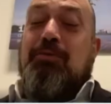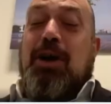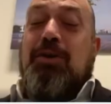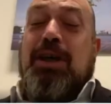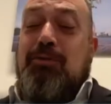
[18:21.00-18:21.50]

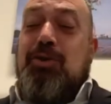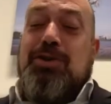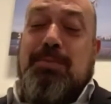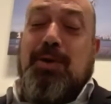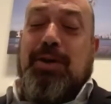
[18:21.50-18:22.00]
I'll give you
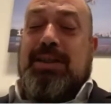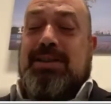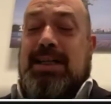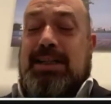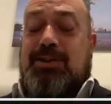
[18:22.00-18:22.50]
some more
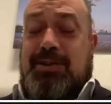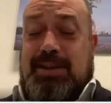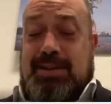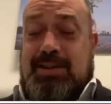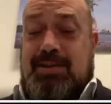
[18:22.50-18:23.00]
insights on
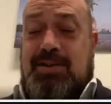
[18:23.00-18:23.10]
this.